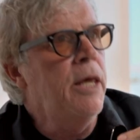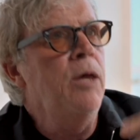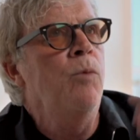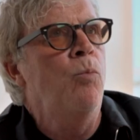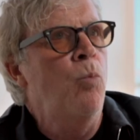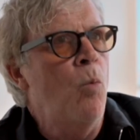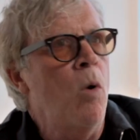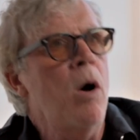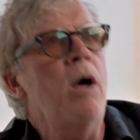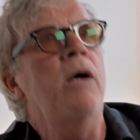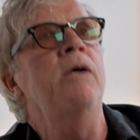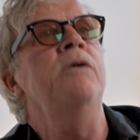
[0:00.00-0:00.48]

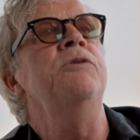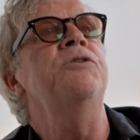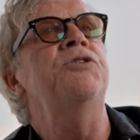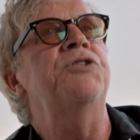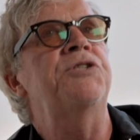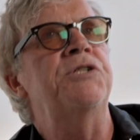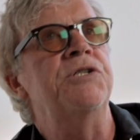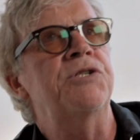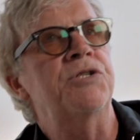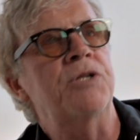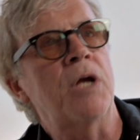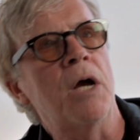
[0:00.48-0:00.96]
He
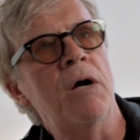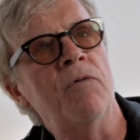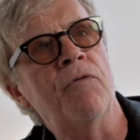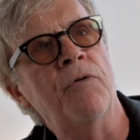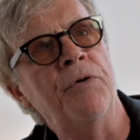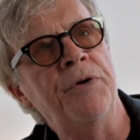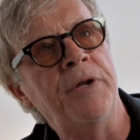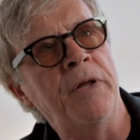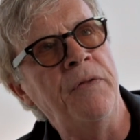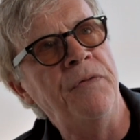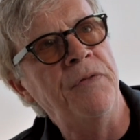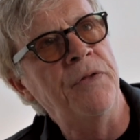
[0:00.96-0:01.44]
was
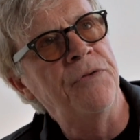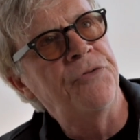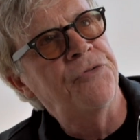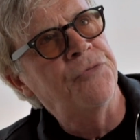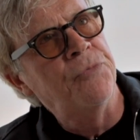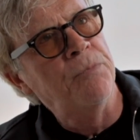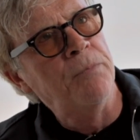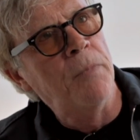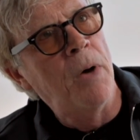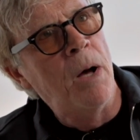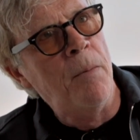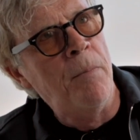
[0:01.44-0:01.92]
discovered in
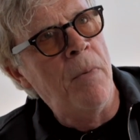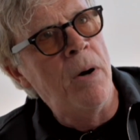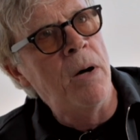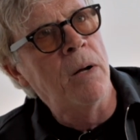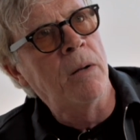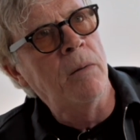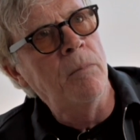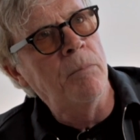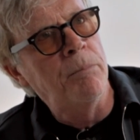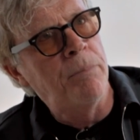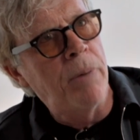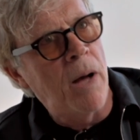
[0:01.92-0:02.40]
this
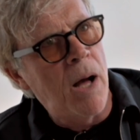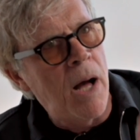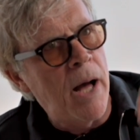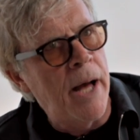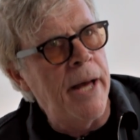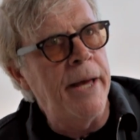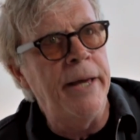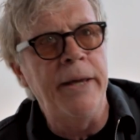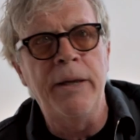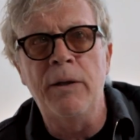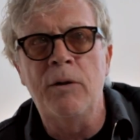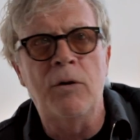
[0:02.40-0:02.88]
among
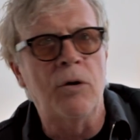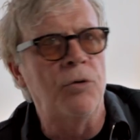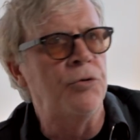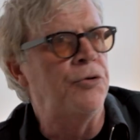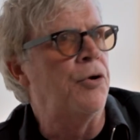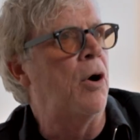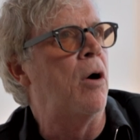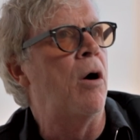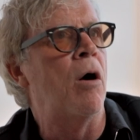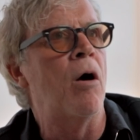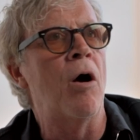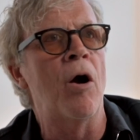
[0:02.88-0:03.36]
by
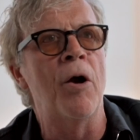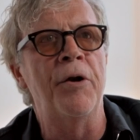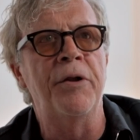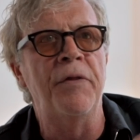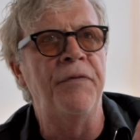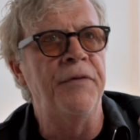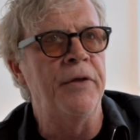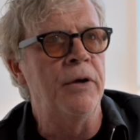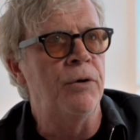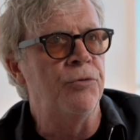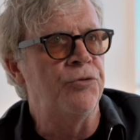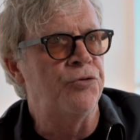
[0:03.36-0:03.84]

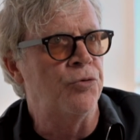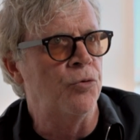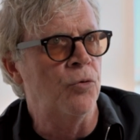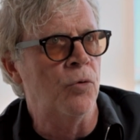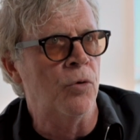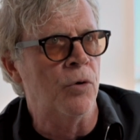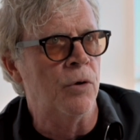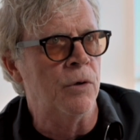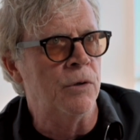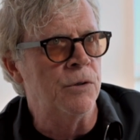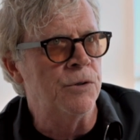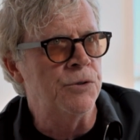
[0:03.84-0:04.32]
Godard and the
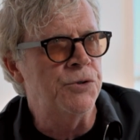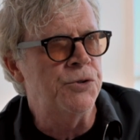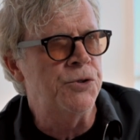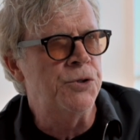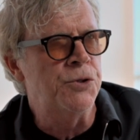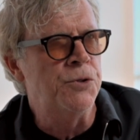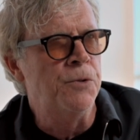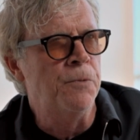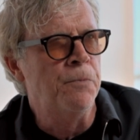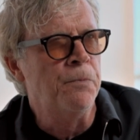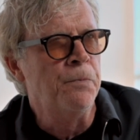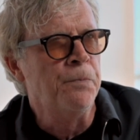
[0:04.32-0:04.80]

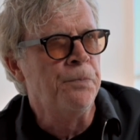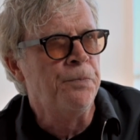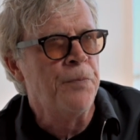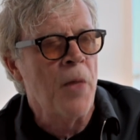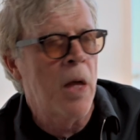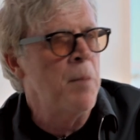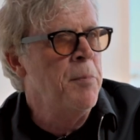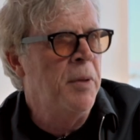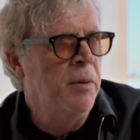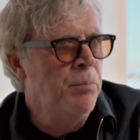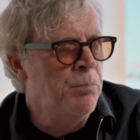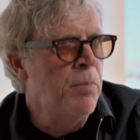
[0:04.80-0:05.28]
auteurs,
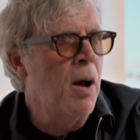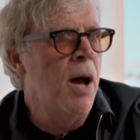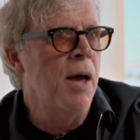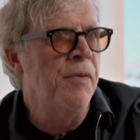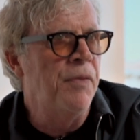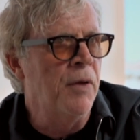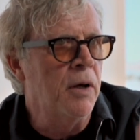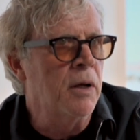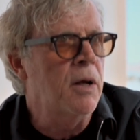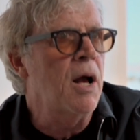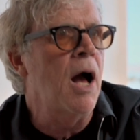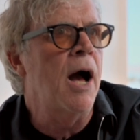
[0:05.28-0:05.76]
I mean
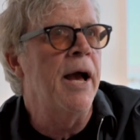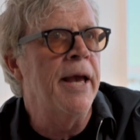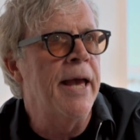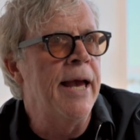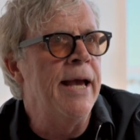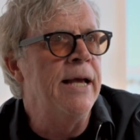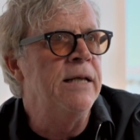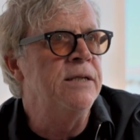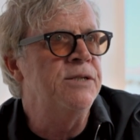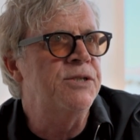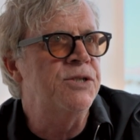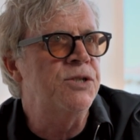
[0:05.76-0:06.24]
by the
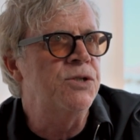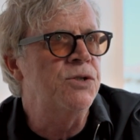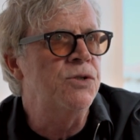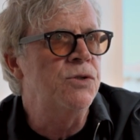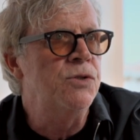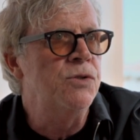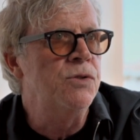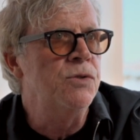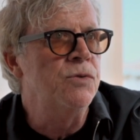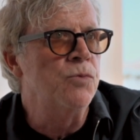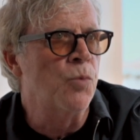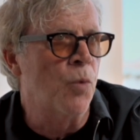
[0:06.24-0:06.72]

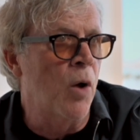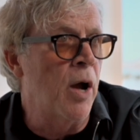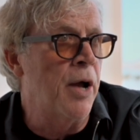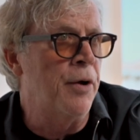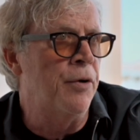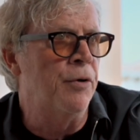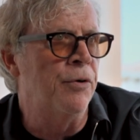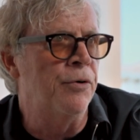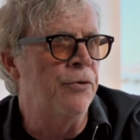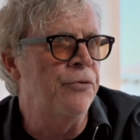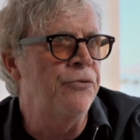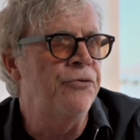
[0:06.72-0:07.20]
Cahiers
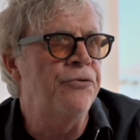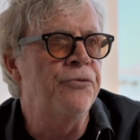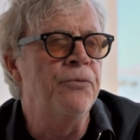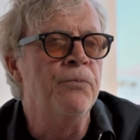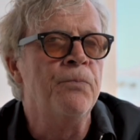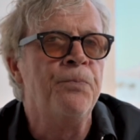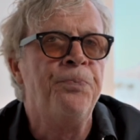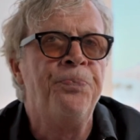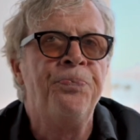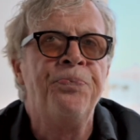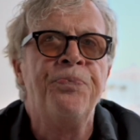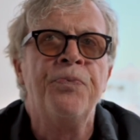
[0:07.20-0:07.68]

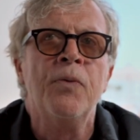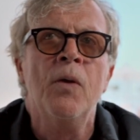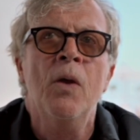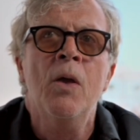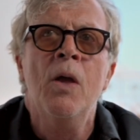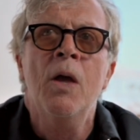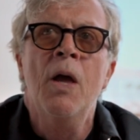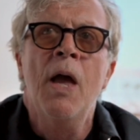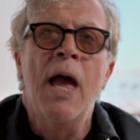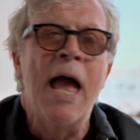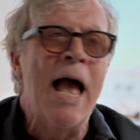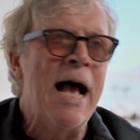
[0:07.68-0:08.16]
writers
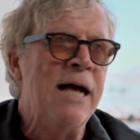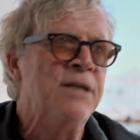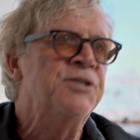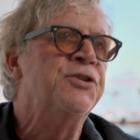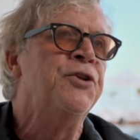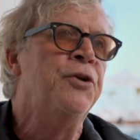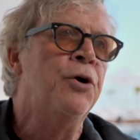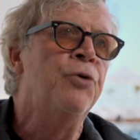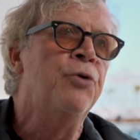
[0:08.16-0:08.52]
as